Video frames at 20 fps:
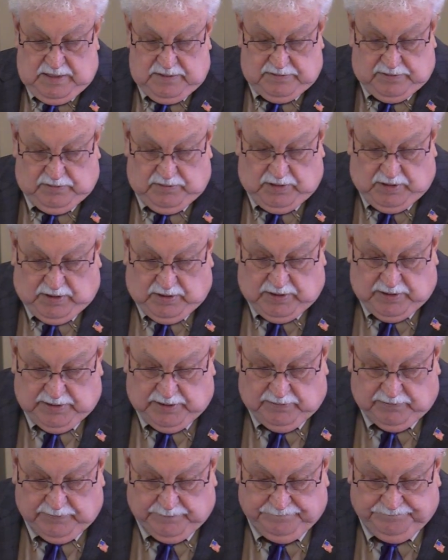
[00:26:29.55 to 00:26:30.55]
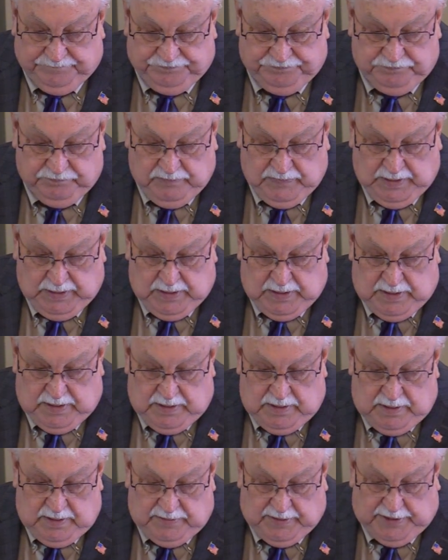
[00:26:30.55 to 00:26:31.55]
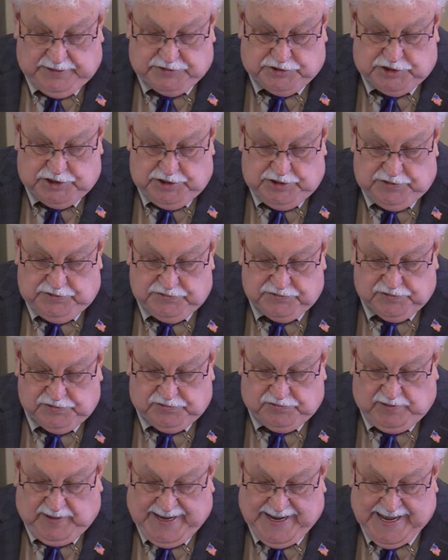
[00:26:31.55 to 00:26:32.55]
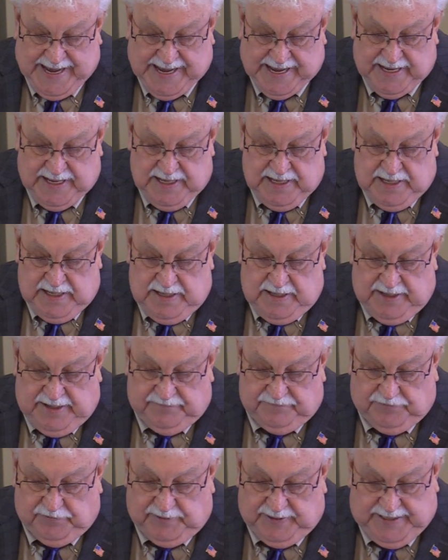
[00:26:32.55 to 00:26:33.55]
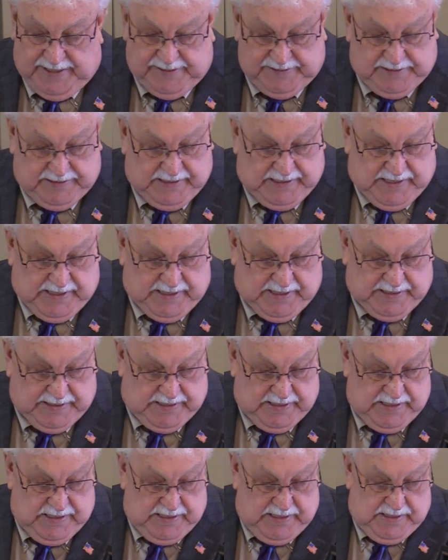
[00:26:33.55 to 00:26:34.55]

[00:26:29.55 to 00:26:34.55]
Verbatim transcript: Too hard on them. They choose to try and forget God